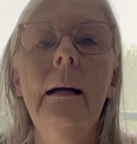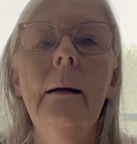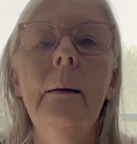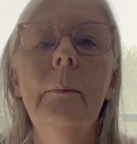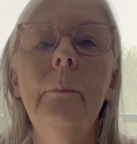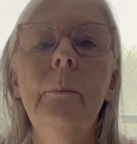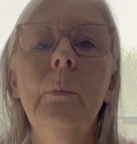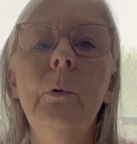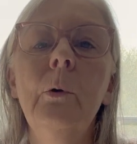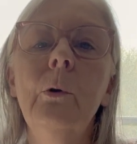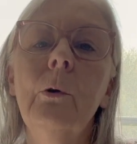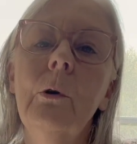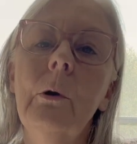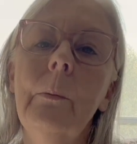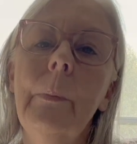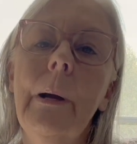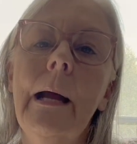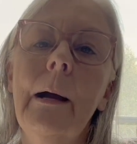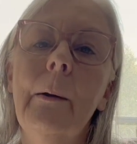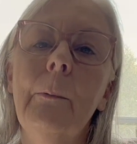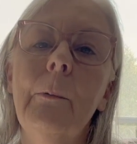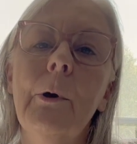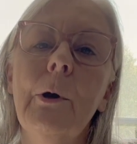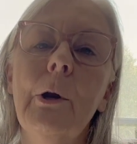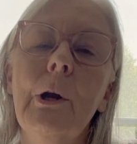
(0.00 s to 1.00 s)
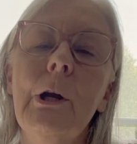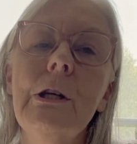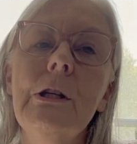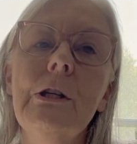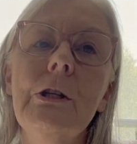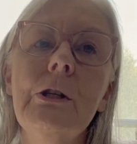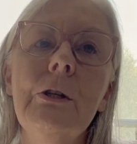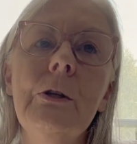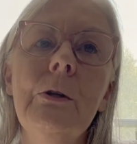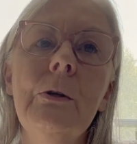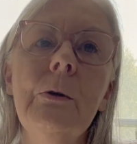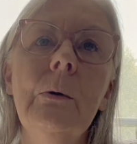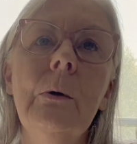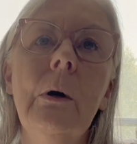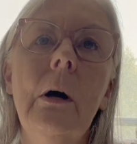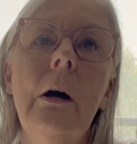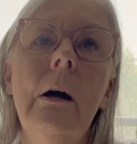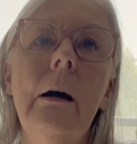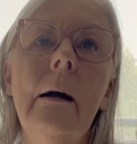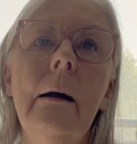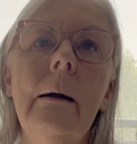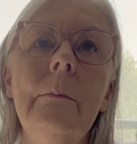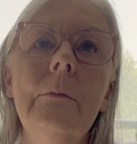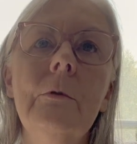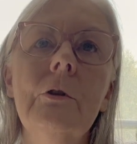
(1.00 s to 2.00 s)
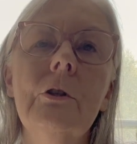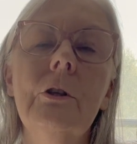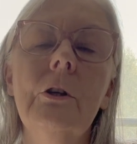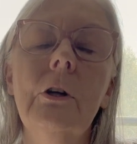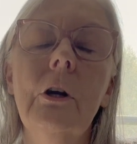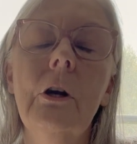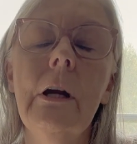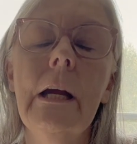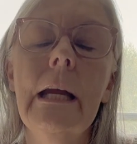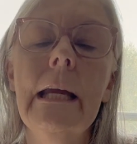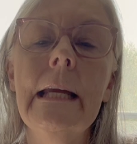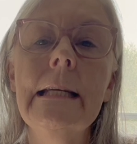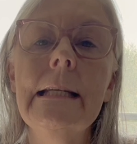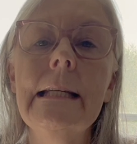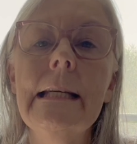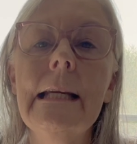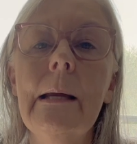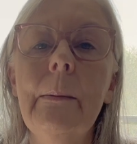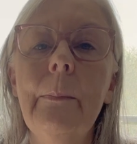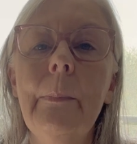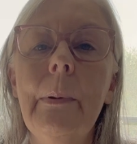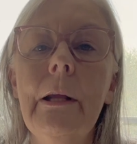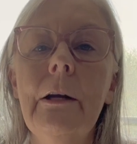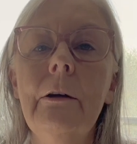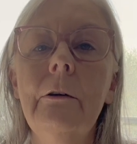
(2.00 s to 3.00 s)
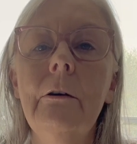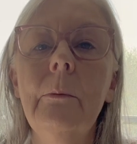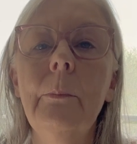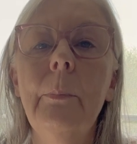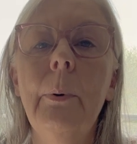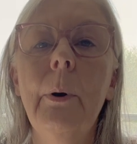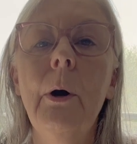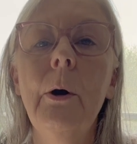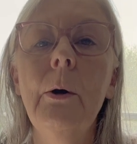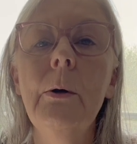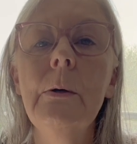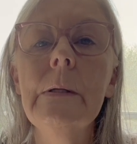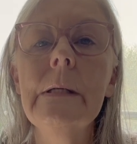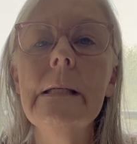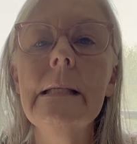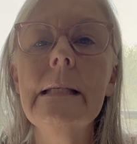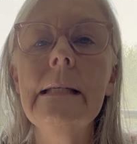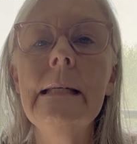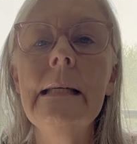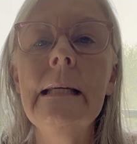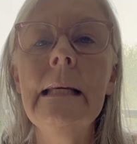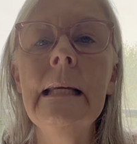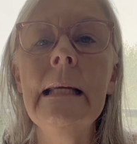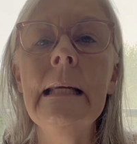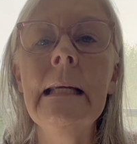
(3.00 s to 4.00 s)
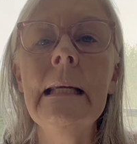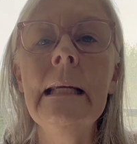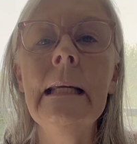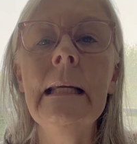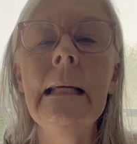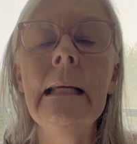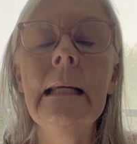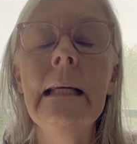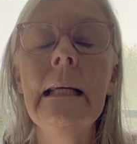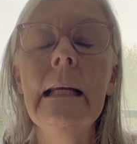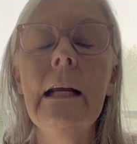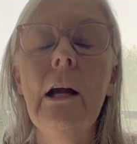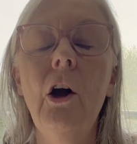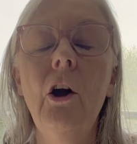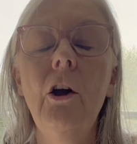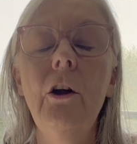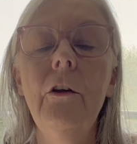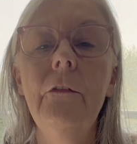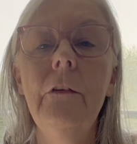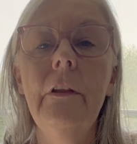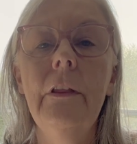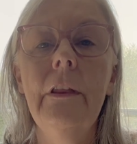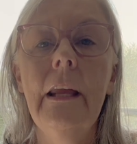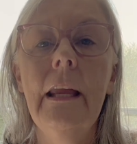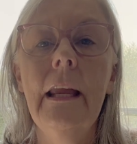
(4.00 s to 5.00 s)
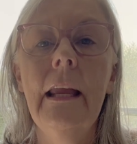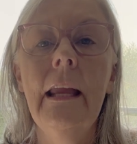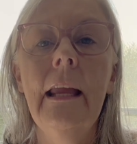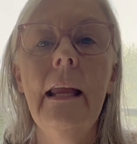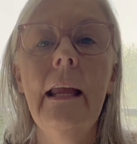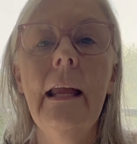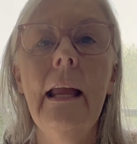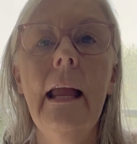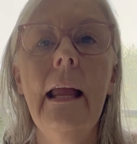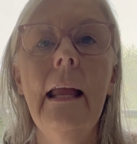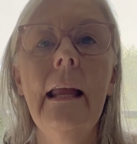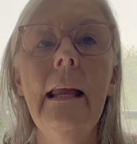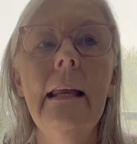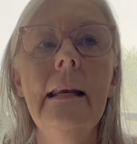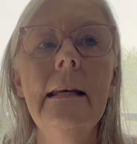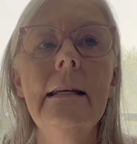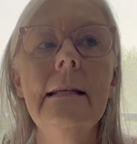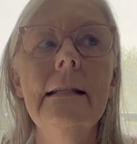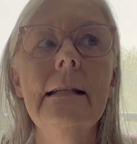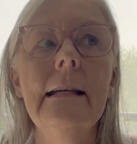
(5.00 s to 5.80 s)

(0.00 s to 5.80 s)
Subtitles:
more about what I do. I'm trying to get better at posting over there, and